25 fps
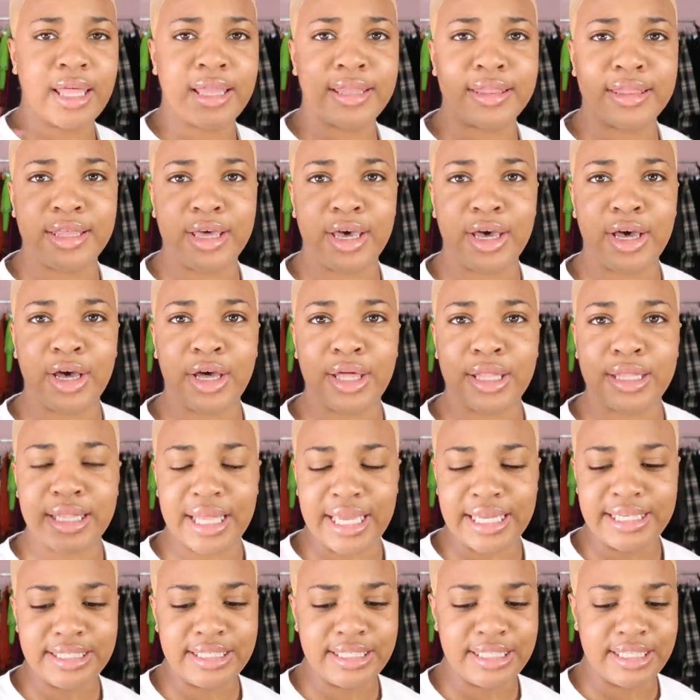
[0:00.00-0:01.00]
the
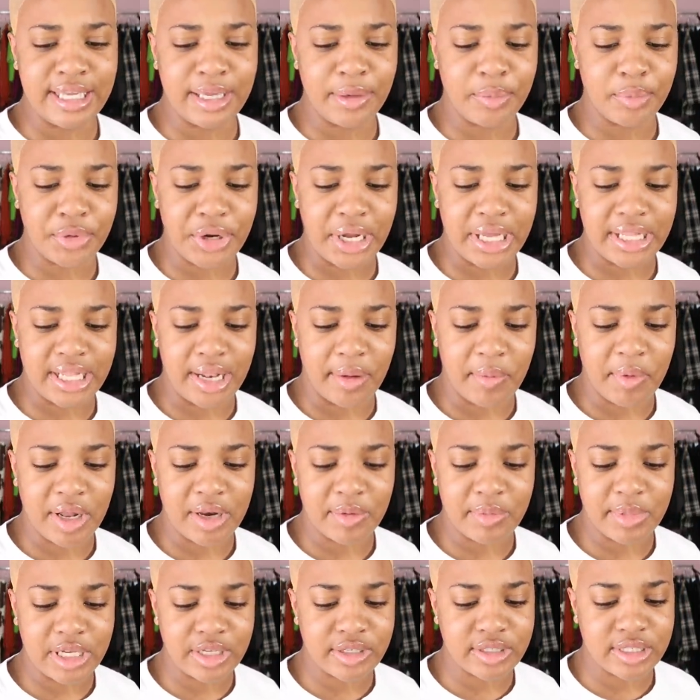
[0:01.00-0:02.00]
lace tint brand that I'm
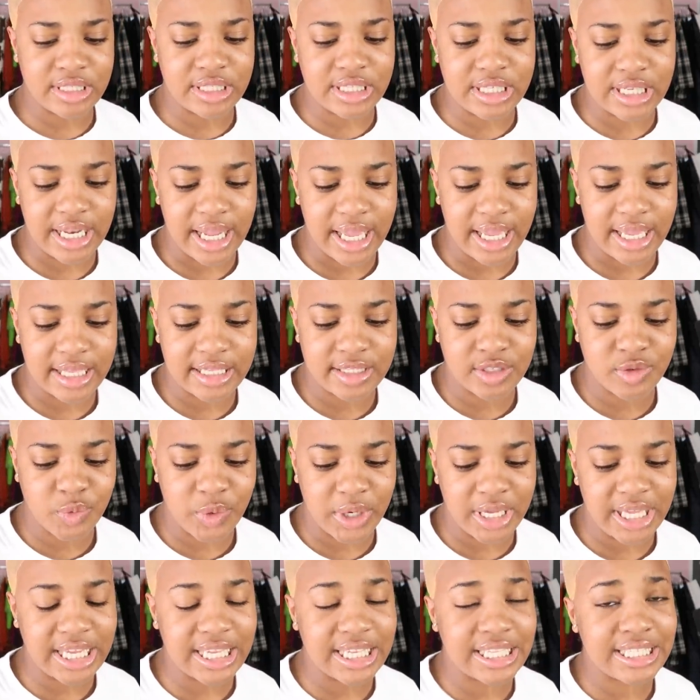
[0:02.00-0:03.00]
going to be using today is
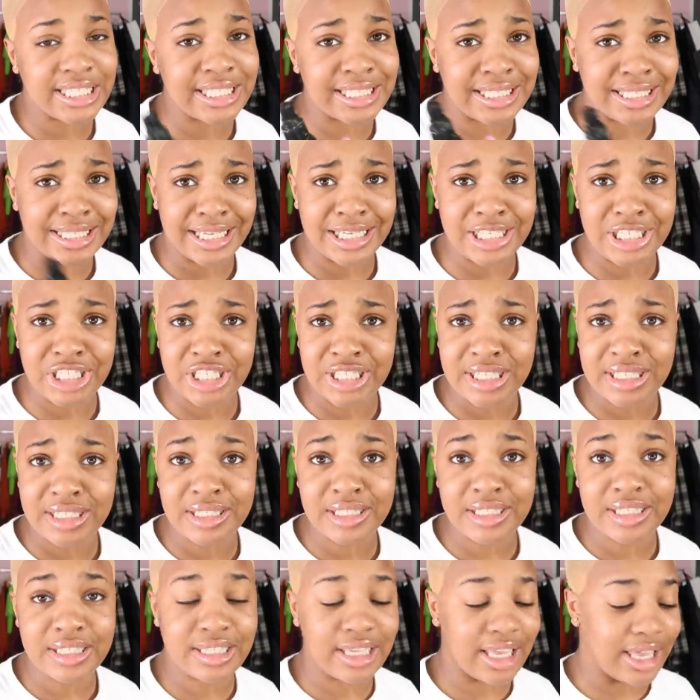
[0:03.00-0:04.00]
Wig
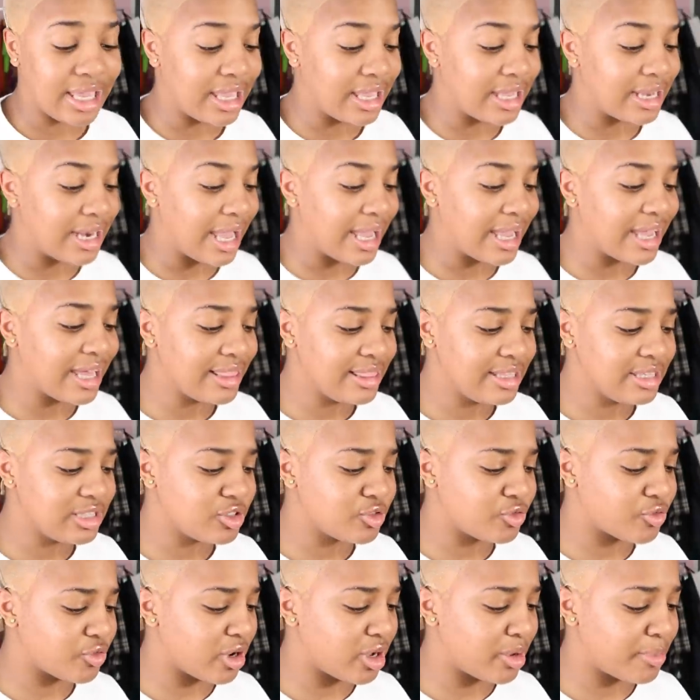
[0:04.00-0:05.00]
Extensions, and I got
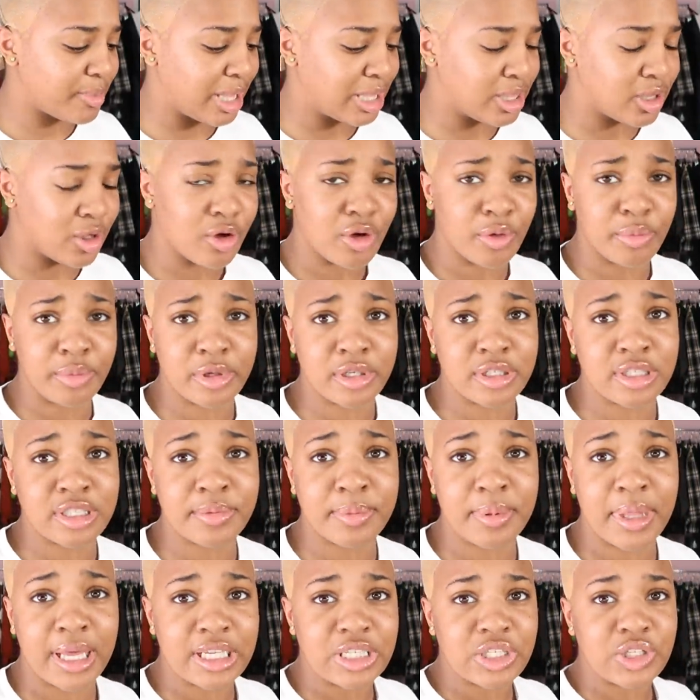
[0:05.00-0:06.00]
this from my local beauty
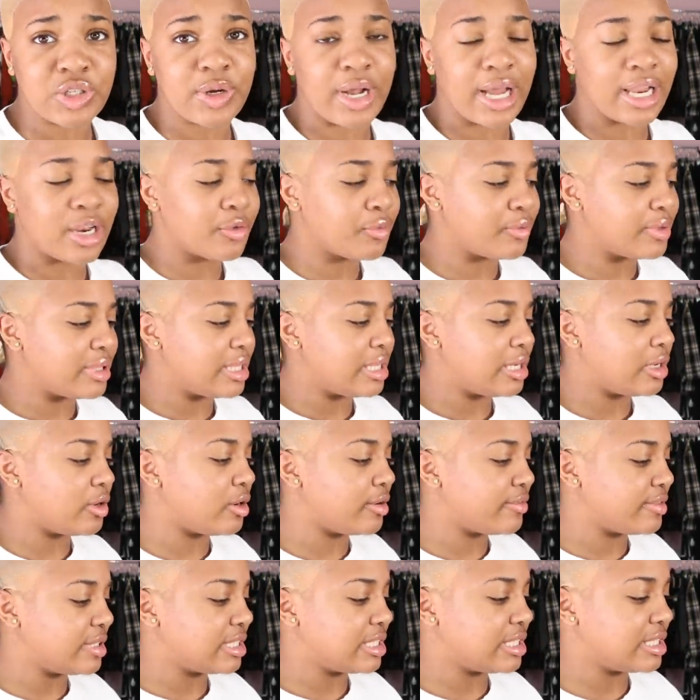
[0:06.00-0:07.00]
supply store. I don't really know
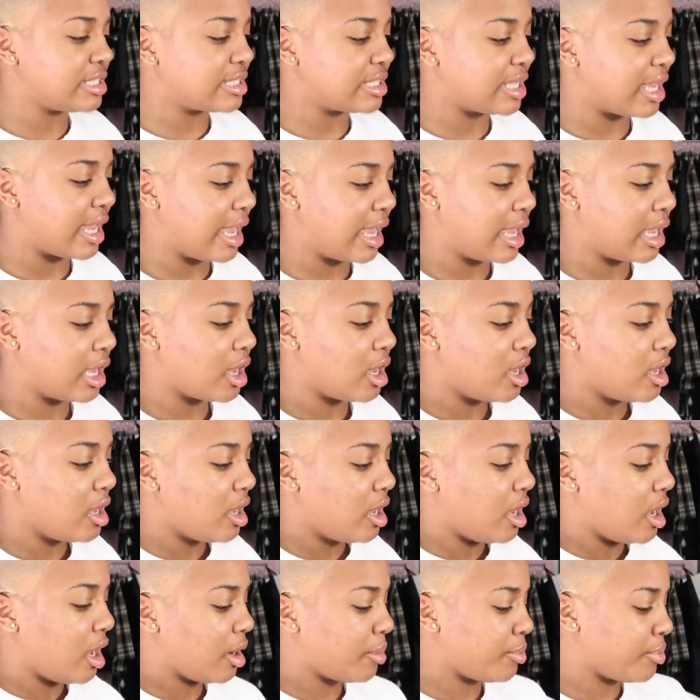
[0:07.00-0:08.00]
if this is like
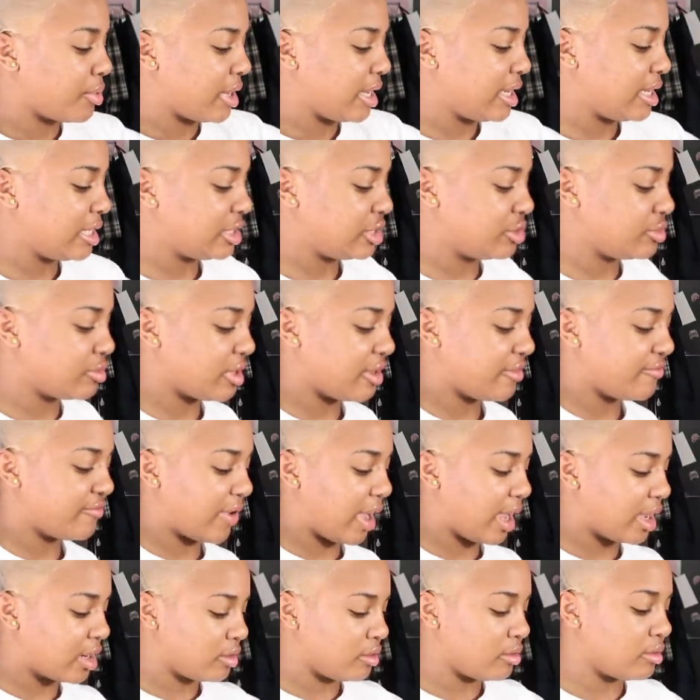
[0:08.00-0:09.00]
a brand that you can
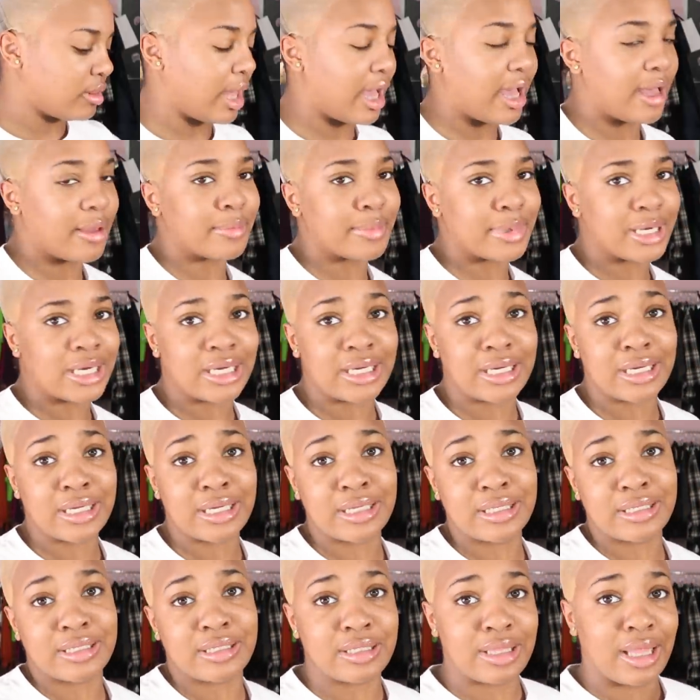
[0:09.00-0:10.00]
find online,
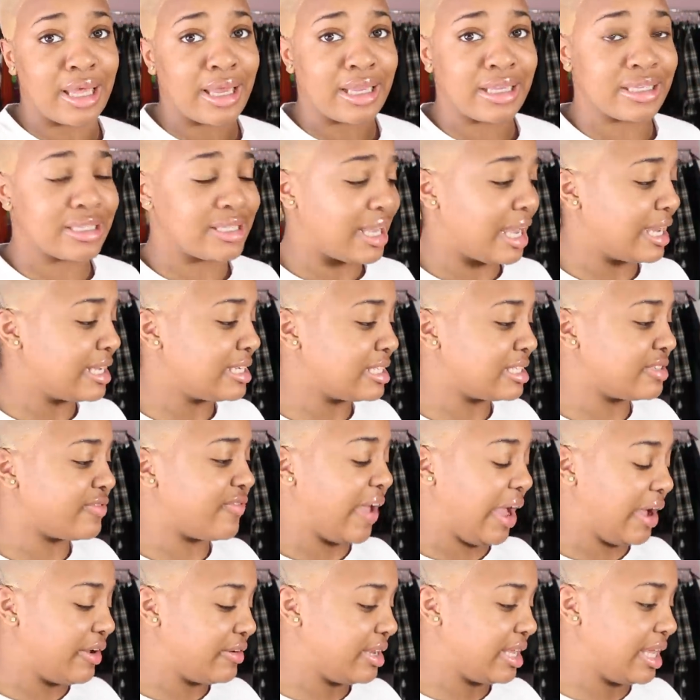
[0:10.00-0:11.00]
because like I said, I just
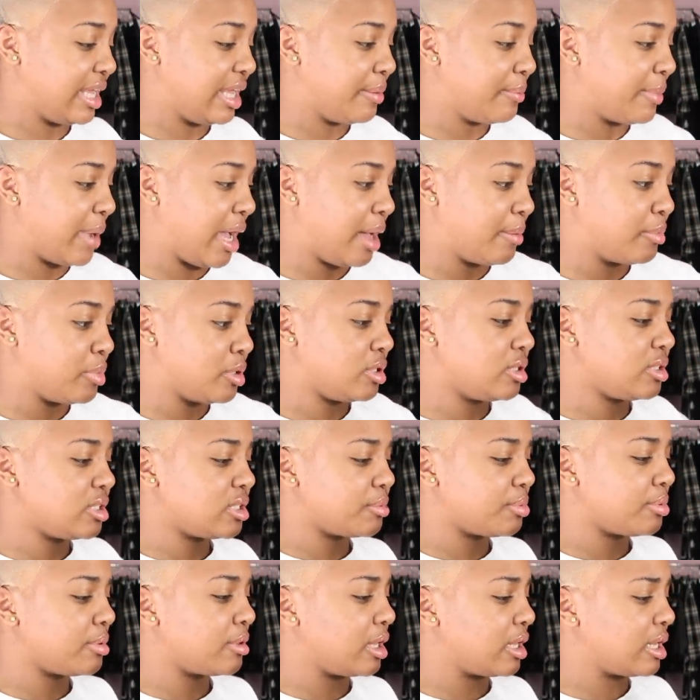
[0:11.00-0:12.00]
found it in my beauty
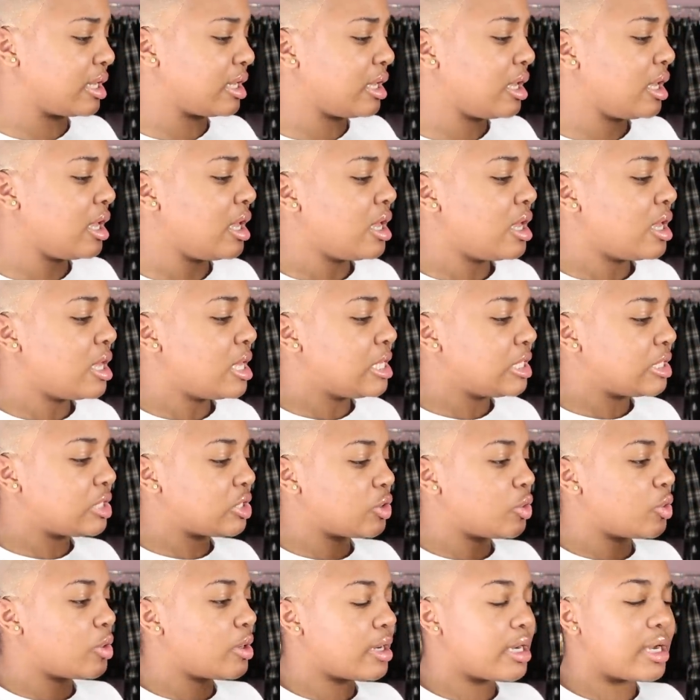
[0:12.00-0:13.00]
supply
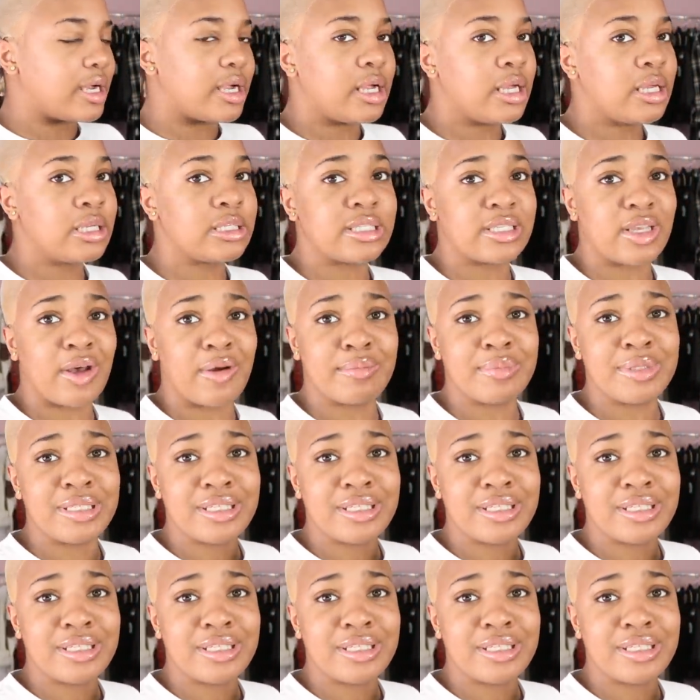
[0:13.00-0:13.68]
store. So I'm